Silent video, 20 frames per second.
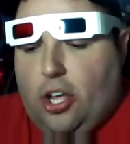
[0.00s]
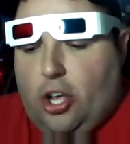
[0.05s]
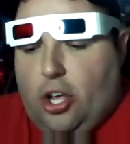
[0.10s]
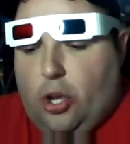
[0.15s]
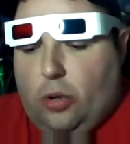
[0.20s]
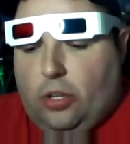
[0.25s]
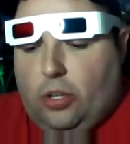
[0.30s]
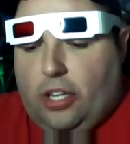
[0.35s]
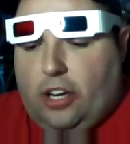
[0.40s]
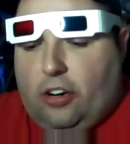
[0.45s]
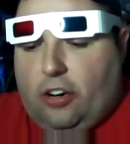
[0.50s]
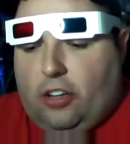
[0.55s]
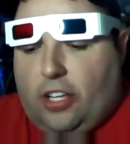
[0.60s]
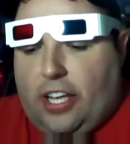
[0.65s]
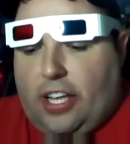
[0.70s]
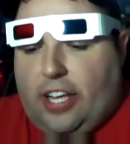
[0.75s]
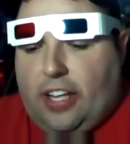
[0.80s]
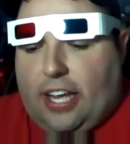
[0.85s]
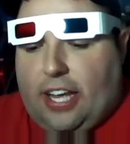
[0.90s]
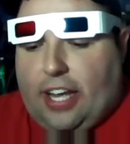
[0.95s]
Who
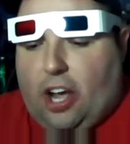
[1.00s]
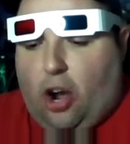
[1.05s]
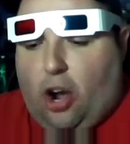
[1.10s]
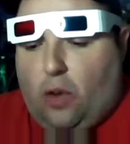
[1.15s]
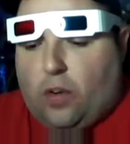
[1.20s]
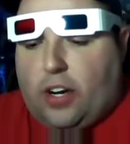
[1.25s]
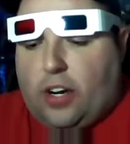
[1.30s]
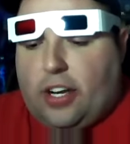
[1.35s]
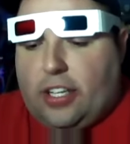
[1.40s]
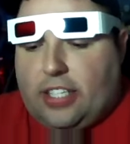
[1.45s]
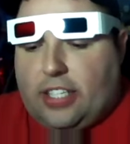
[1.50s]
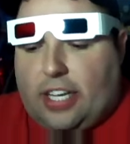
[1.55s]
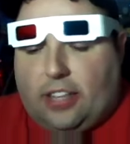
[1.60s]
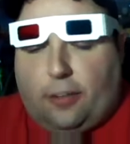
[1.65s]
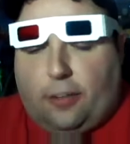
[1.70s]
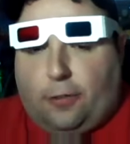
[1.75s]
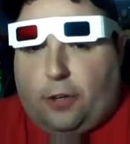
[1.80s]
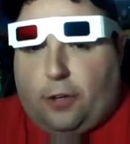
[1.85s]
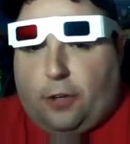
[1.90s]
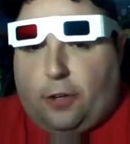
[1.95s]
literally like over is like
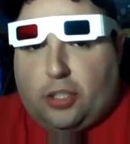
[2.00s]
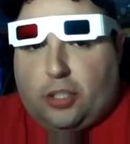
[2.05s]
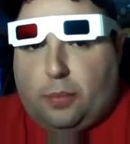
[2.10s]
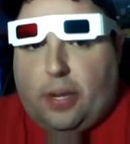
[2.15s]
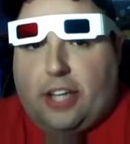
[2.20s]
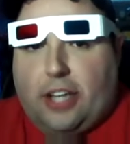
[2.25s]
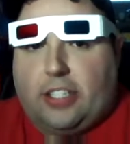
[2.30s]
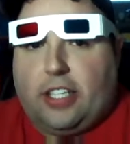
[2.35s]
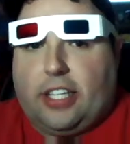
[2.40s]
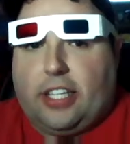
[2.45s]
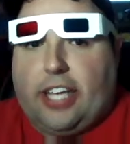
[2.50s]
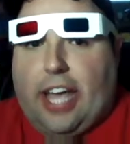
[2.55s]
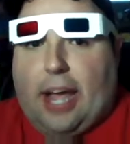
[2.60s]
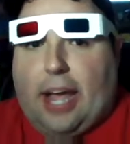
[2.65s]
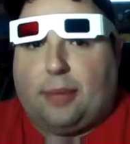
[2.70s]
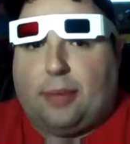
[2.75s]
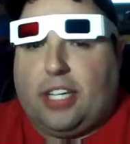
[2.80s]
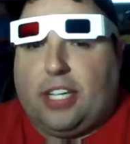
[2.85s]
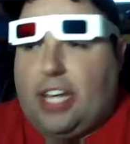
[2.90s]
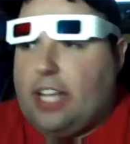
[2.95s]
the first mate to the
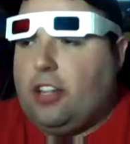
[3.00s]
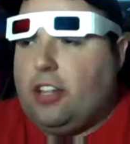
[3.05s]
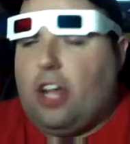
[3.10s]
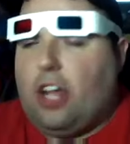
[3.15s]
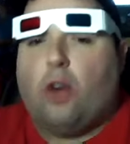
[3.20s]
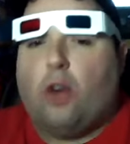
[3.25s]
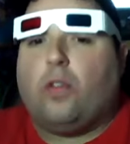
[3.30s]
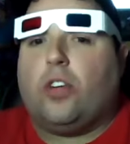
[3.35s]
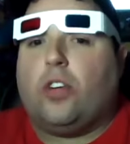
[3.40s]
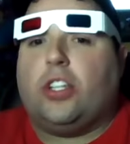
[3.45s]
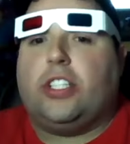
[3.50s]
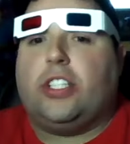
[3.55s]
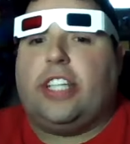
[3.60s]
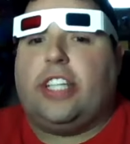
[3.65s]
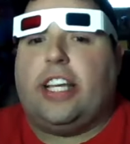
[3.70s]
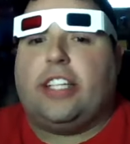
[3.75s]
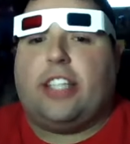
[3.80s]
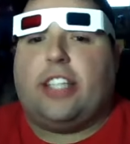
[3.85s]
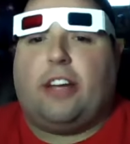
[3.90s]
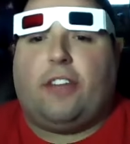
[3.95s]
captain. He
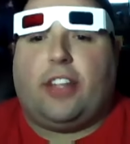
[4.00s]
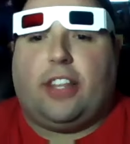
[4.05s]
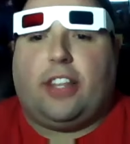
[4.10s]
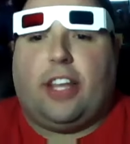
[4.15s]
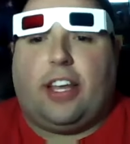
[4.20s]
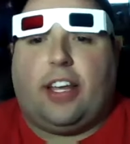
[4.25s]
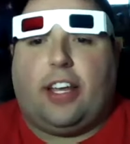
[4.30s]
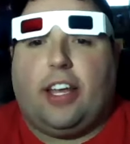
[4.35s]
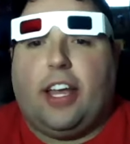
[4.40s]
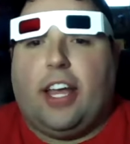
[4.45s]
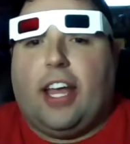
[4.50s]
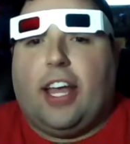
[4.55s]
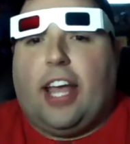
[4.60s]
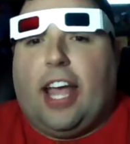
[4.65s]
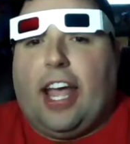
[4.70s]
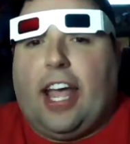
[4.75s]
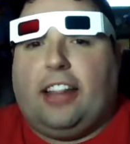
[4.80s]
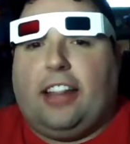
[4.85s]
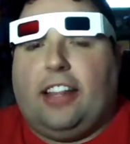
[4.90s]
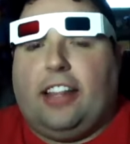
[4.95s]
oversees everything,
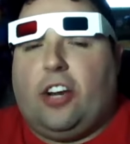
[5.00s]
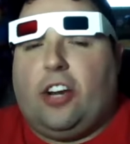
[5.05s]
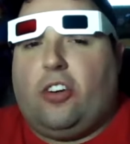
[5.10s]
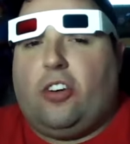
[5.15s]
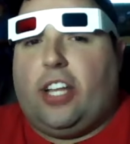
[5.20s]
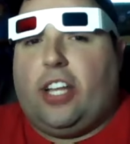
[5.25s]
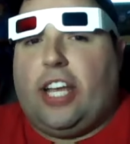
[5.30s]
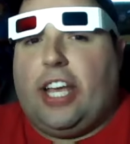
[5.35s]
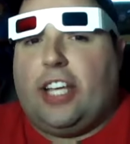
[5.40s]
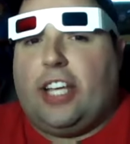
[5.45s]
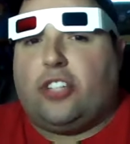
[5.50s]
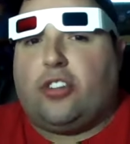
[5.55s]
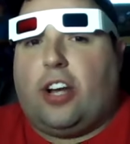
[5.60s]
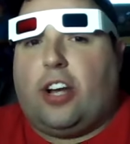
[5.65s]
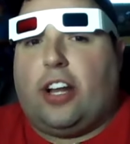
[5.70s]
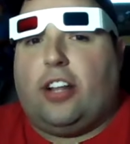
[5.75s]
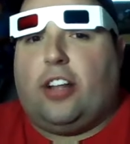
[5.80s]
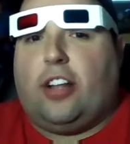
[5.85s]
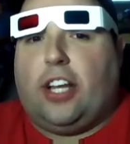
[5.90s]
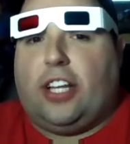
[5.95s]
and literally he's
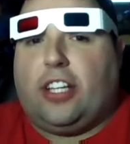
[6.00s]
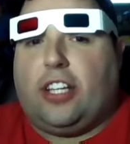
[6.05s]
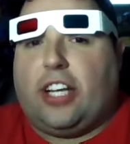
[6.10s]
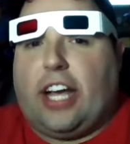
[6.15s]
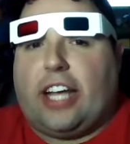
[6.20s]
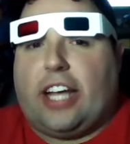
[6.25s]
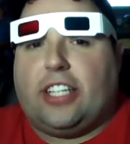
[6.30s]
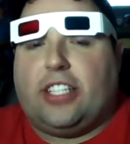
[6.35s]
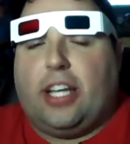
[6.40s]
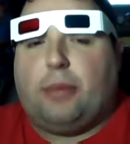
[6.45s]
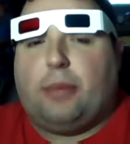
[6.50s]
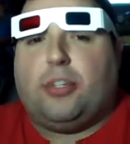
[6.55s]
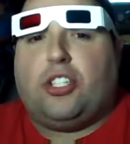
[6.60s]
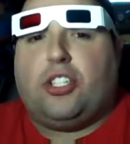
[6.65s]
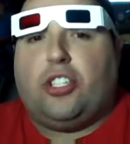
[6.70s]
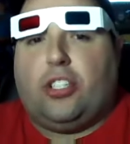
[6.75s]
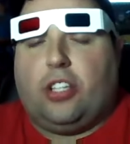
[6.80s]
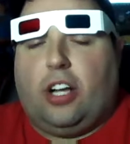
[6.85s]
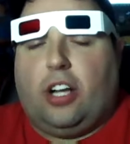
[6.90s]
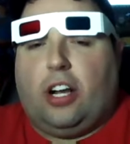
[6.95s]
trying to like the guy's name is
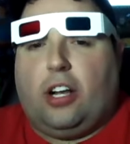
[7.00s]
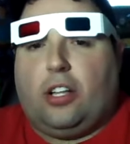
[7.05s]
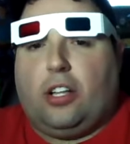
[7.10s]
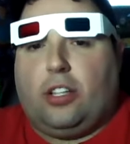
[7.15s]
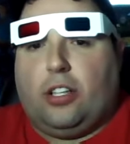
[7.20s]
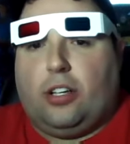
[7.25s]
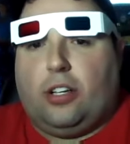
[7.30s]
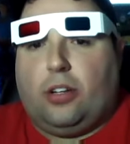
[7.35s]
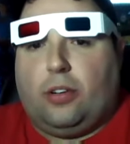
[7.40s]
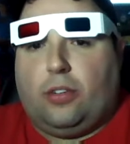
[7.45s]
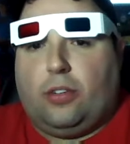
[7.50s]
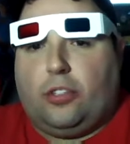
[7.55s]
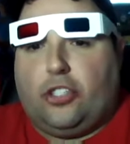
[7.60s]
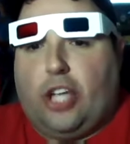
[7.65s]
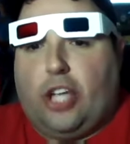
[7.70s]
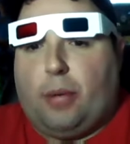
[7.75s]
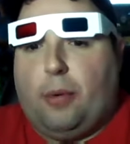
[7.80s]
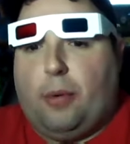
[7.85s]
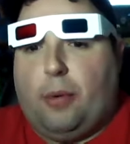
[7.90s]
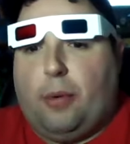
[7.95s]
uh the
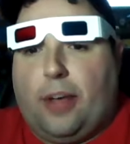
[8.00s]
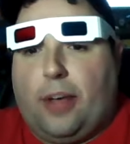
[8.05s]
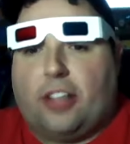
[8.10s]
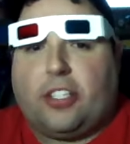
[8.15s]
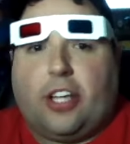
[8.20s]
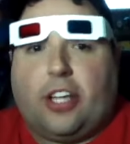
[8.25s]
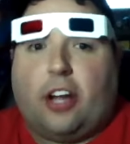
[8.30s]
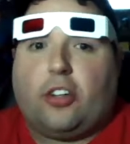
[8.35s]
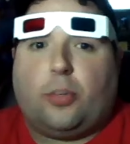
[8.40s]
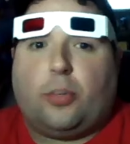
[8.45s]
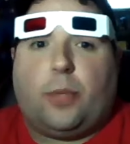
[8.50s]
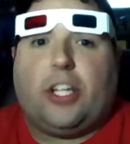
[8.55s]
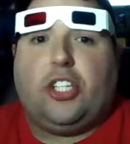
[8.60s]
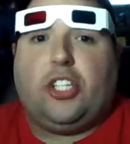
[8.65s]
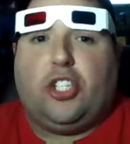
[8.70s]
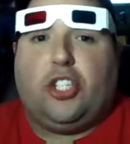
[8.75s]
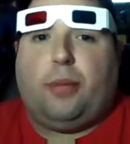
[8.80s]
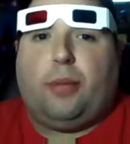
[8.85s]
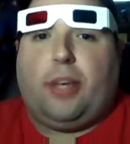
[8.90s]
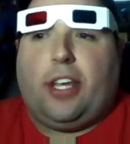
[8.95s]
Jamie Bell's character
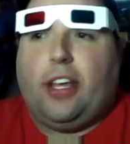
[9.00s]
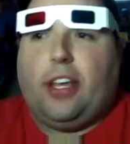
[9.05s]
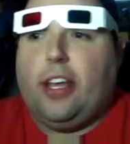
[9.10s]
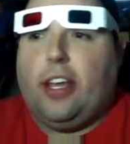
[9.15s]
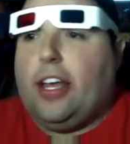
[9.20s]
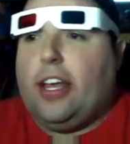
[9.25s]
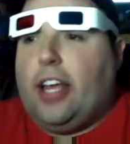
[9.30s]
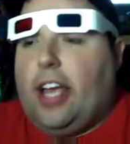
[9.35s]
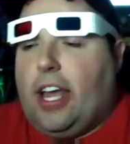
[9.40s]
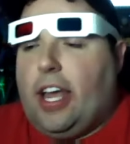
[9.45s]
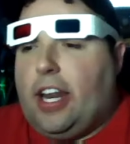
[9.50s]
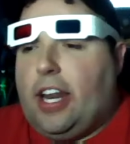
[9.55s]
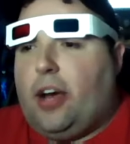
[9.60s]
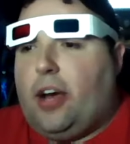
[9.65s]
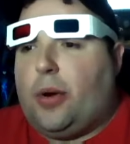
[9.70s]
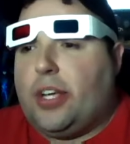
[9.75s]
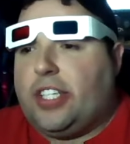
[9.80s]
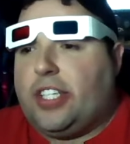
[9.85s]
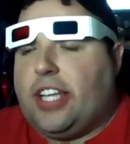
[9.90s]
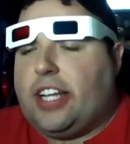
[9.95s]
played Jimmy, and he
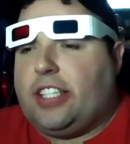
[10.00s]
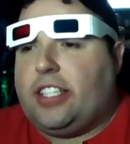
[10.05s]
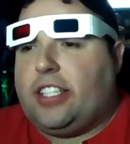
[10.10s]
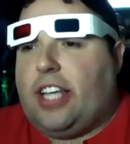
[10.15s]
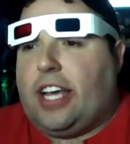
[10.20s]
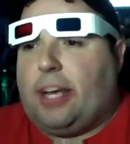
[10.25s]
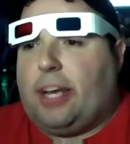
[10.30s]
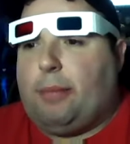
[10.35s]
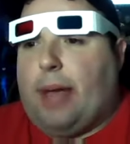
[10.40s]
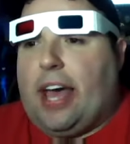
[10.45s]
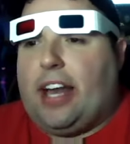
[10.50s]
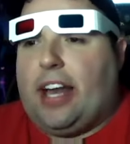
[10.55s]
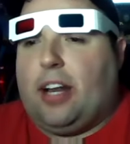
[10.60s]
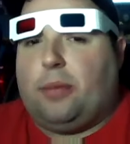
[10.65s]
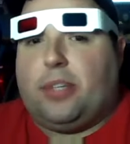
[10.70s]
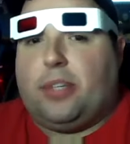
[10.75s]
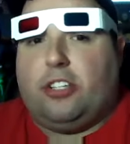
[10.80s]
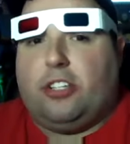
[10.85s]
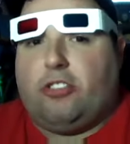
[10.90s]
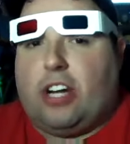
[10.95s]
always gets like mad at him
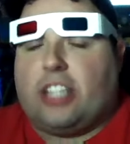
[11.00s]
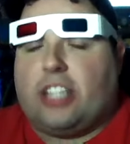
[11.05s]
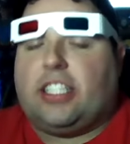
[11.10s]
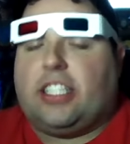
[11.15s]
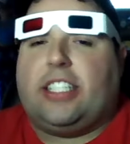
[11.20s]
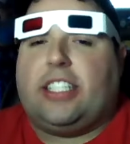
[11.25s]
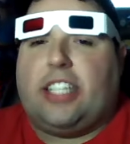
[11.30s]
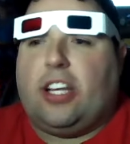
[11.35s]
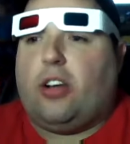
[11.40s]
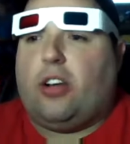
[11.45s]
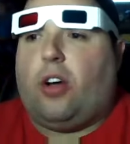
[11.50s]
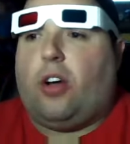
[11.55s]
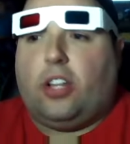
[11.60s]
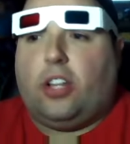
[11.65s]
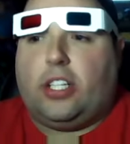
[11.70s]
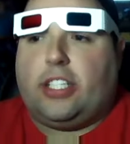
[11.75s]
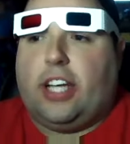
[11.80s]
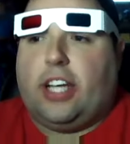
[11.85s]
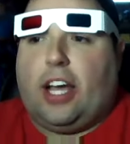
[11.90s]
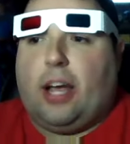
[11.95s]
because he tries to steal
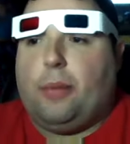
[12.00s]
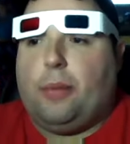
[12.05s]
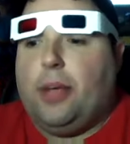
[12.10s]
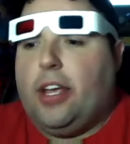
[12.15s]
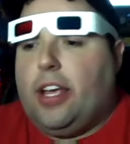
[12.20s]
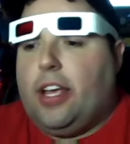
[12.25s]
all the time.